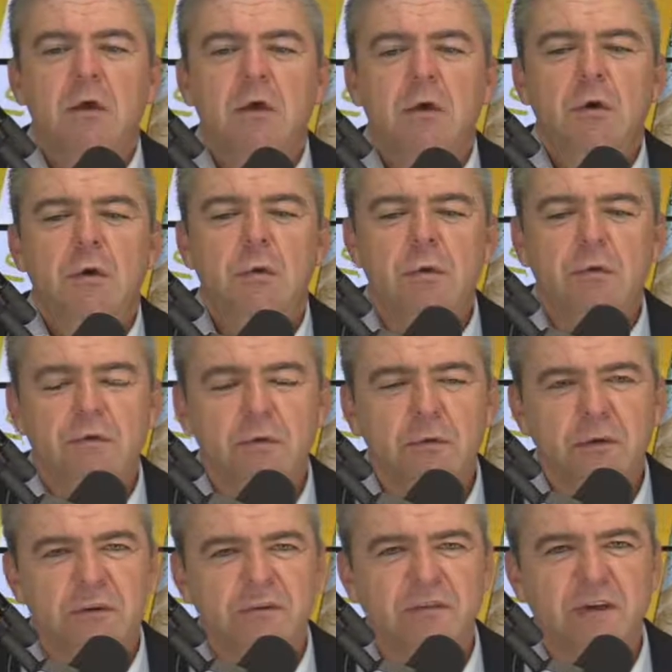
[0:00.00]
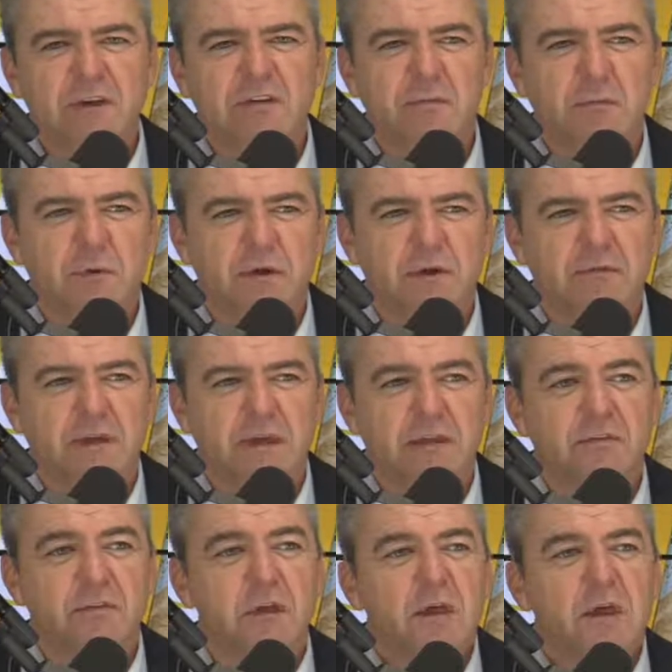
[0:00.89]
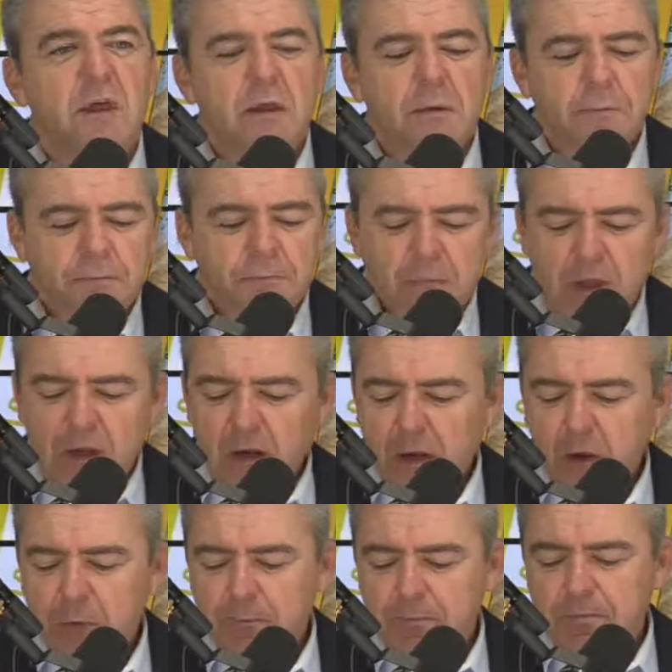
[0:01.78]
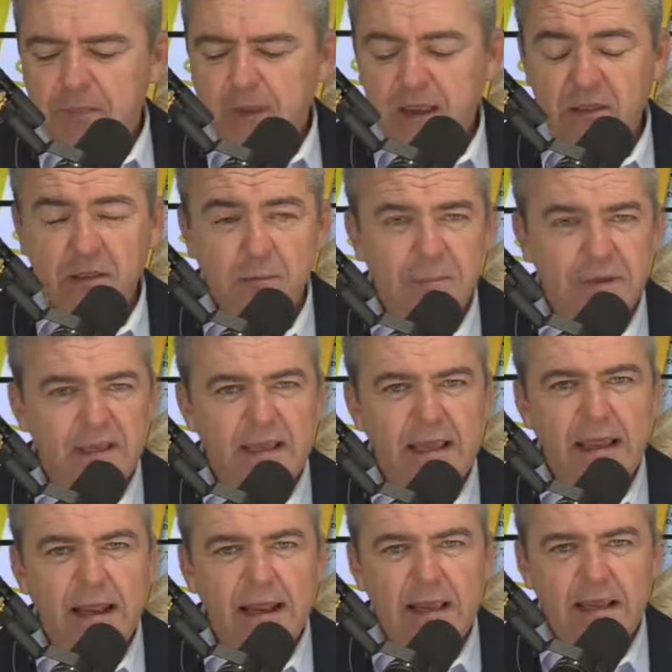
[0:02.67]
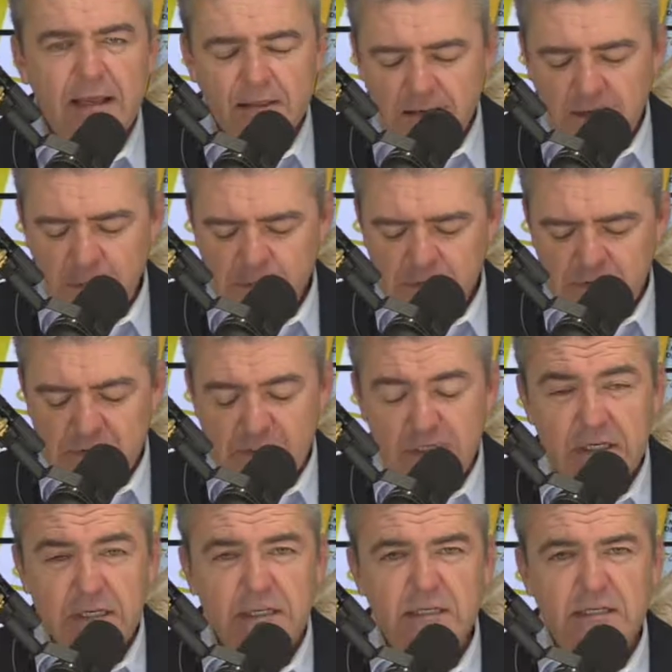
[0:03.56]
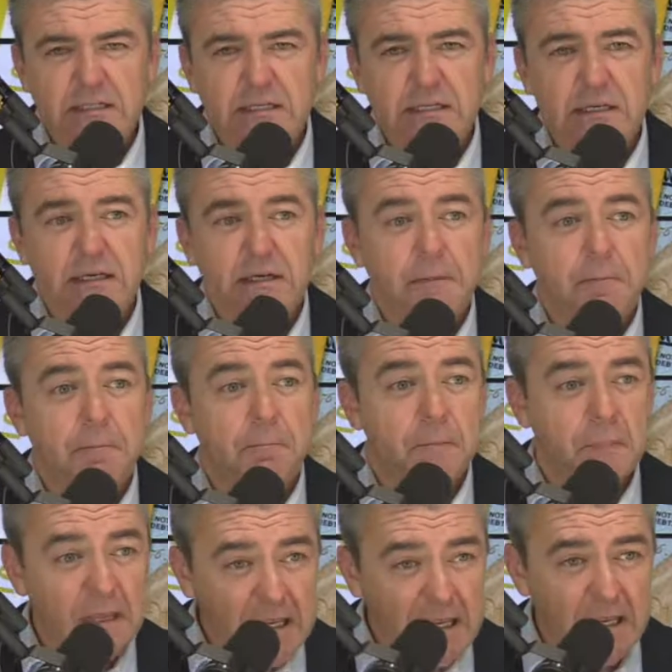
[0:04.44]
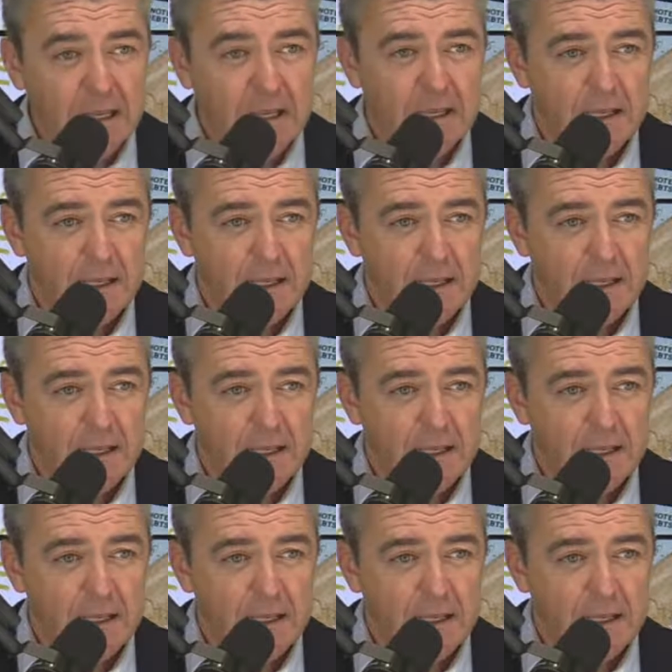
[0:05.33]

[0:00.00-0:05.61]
who are doing Facebook events. In the beginning, there was just me.